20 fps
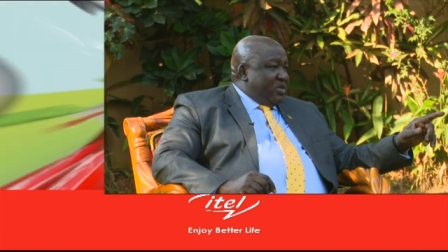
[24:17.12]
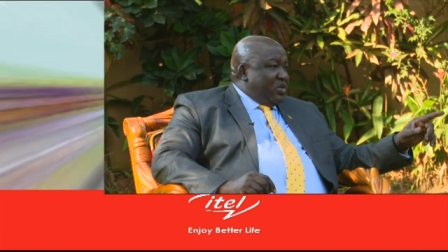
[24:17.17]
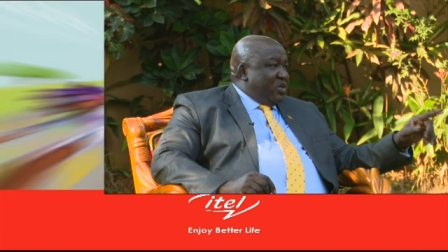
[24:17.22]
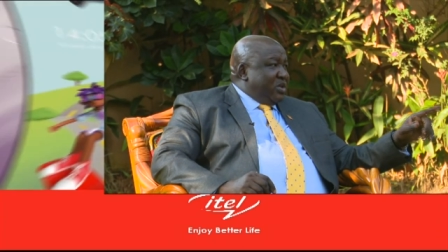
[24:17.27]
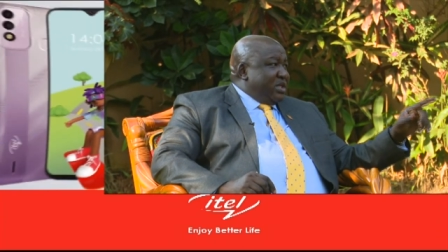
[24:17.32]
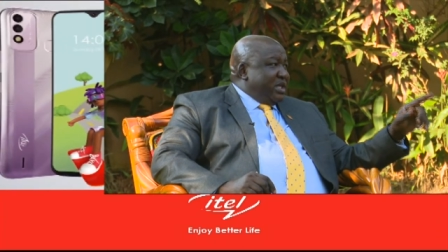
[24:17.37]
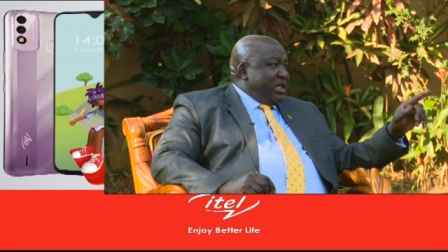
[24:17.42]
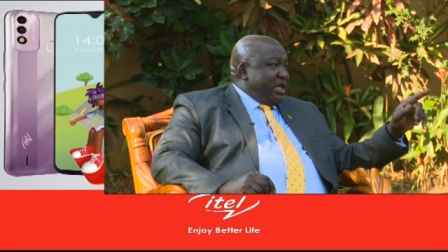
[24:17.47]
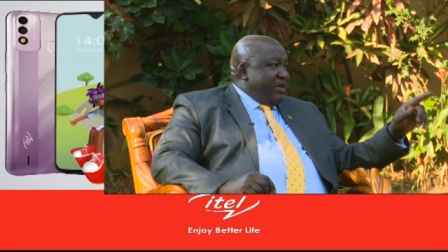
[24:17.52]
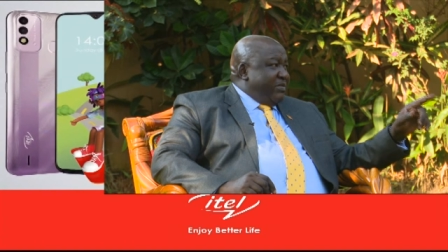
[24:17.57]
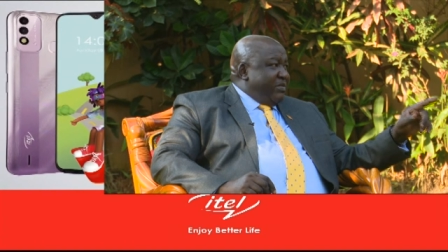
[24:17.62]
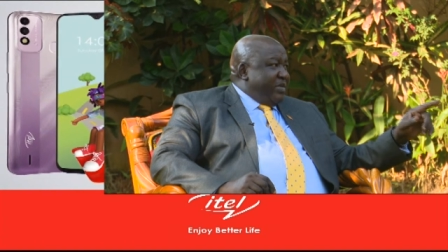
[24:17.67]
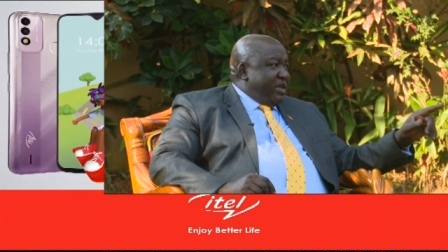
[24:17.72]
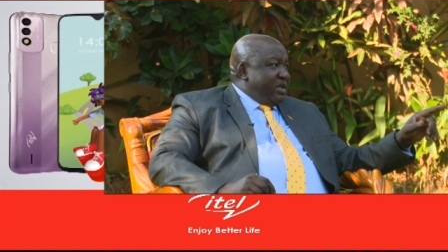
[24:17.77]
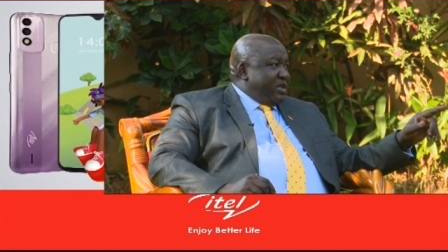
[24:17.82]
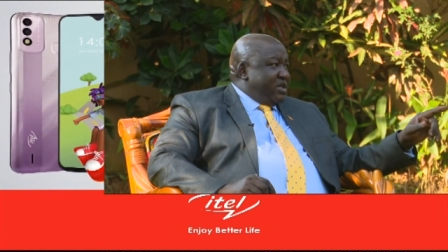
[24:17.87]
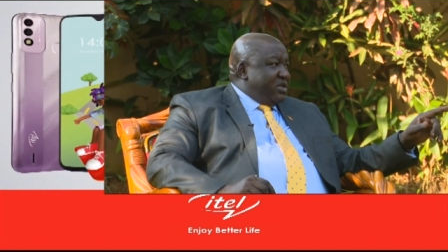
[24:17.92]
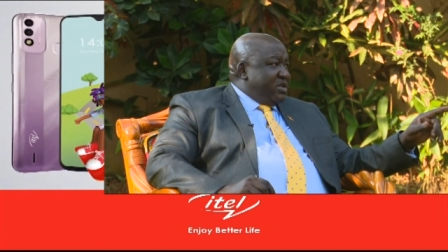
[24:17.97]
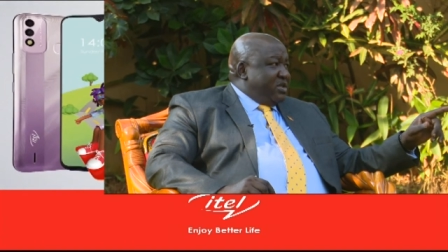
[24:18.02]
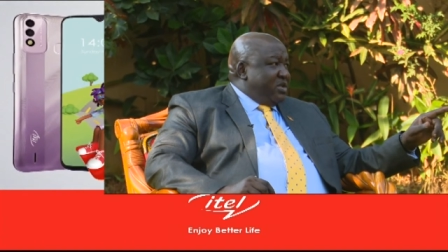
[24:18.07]
was the
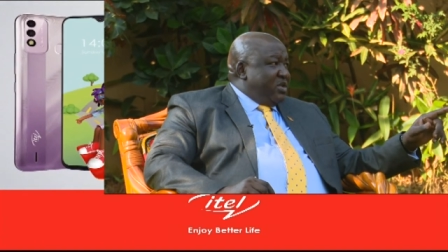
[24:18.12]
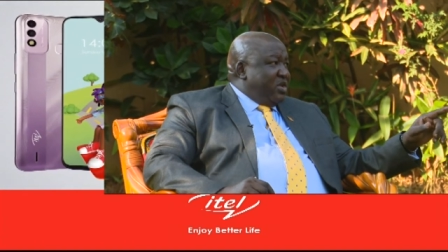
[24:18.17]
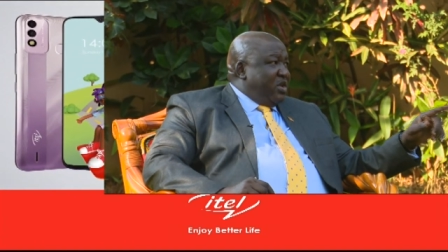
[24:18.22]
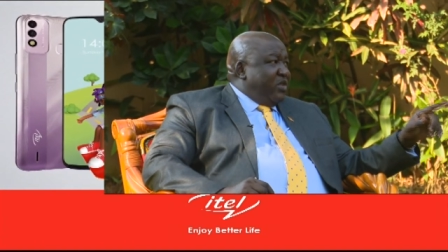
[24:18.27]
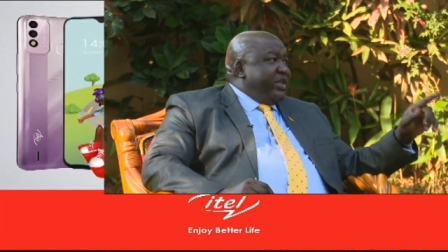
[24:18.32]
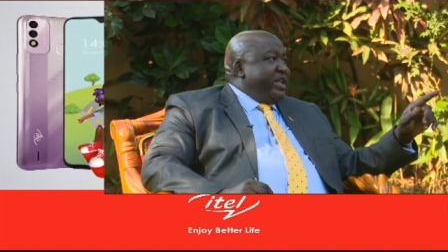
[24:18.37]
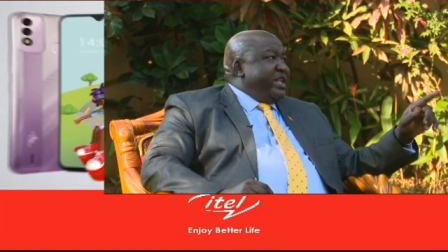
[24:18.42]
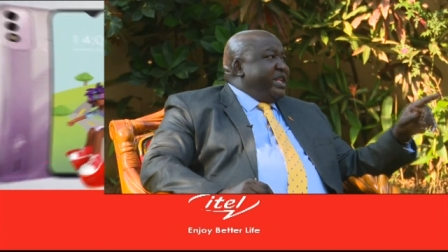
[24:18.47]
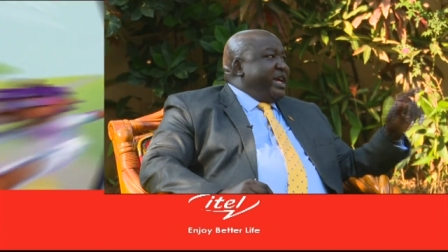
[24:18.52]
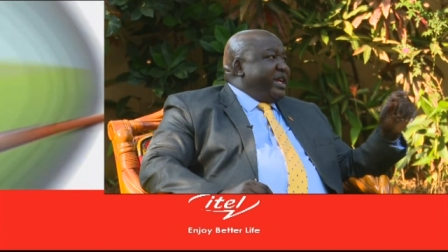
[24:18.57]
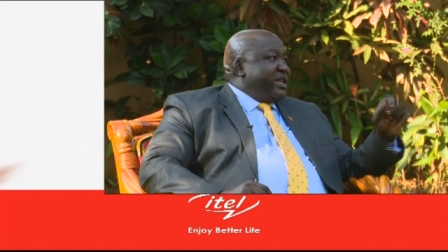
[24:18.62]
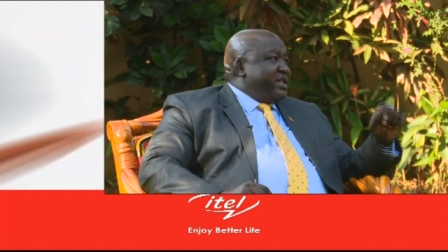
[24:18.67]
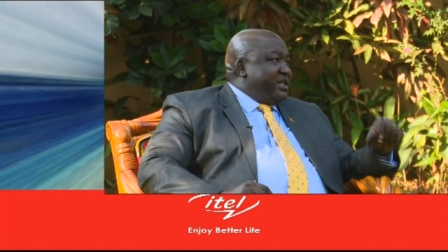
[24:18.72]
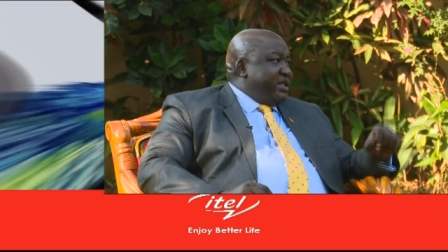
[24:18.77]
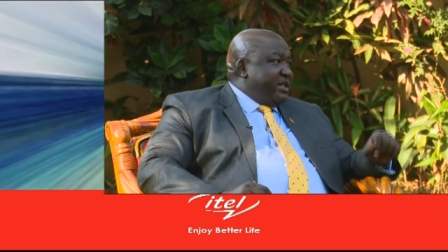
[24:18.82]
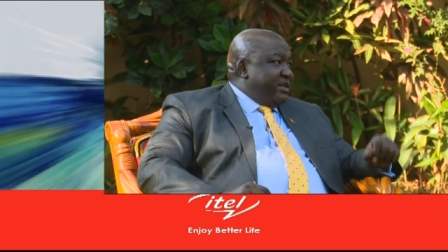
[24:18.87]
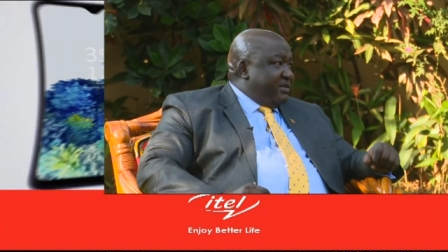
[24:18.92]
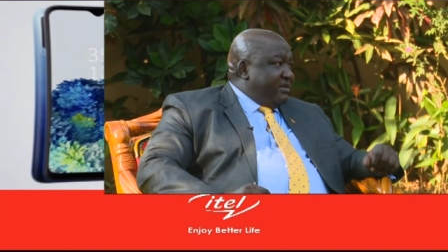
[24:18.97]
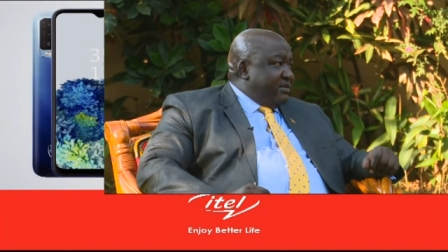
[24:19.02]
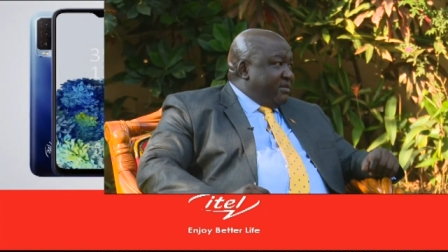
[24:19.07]
government of the D R
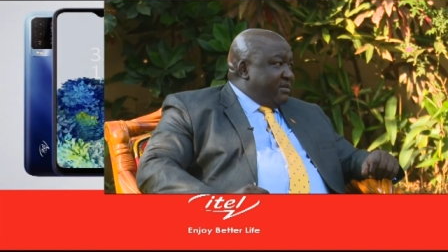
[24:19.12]
C.